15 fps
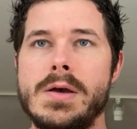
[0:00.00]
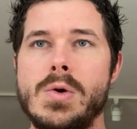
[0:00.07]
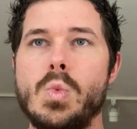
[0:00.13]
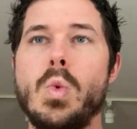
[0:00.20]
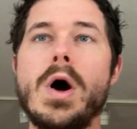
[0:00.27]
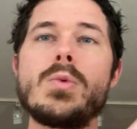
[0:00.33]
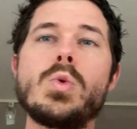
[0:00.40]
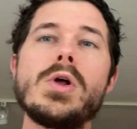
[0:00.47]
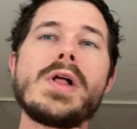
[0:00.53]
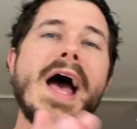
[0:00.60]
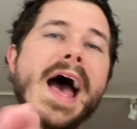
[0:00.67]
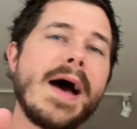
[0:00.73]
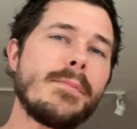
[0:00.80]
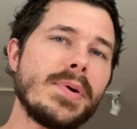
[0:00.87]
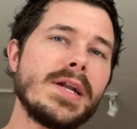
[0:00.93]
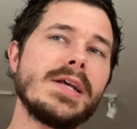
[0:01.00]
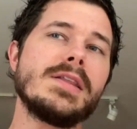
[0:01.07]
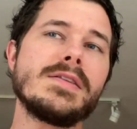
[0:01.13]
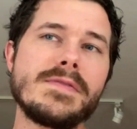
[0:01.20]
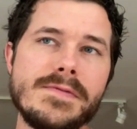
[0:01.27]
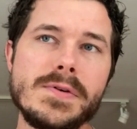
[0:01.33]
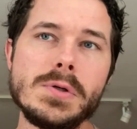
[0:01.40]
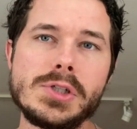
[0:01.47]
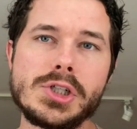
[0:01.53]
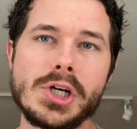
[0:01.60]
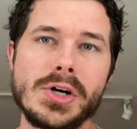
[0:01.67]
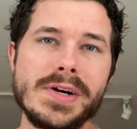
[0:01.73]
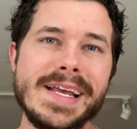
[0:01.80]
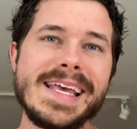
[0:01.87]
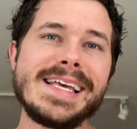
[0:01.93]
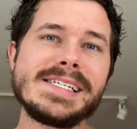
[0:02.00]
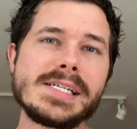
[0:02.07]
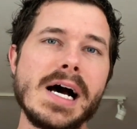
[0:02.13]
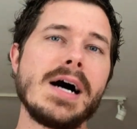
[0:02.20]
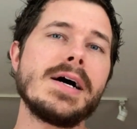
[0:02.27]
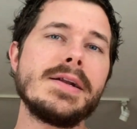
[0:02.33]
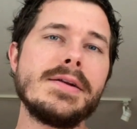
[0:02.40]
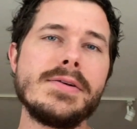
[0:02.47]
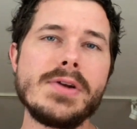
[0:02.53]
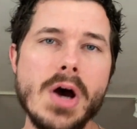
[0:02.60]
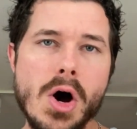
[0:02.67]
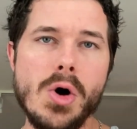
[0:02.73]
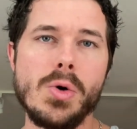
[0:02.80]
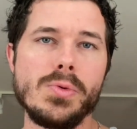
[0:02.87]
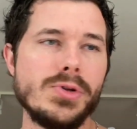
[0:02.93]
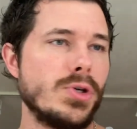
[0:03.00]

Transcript: What will happen in the future is unknown.